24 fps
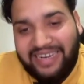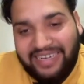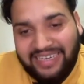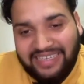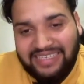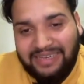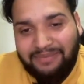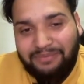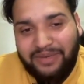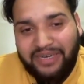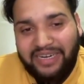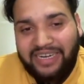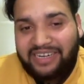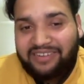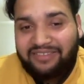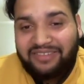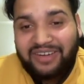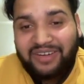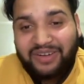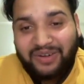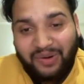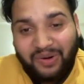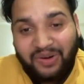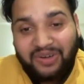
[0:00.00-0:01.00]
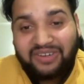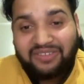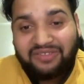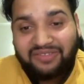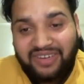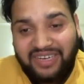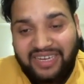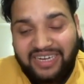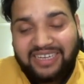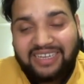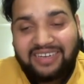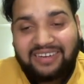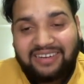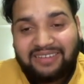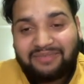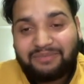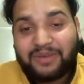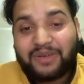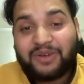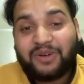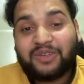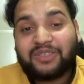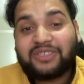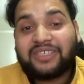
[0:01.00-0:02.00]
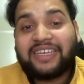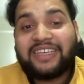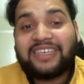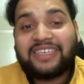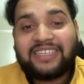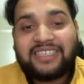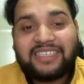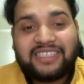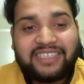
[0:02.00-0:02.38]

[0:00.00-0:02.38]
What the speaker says: it accepted, it will not work because the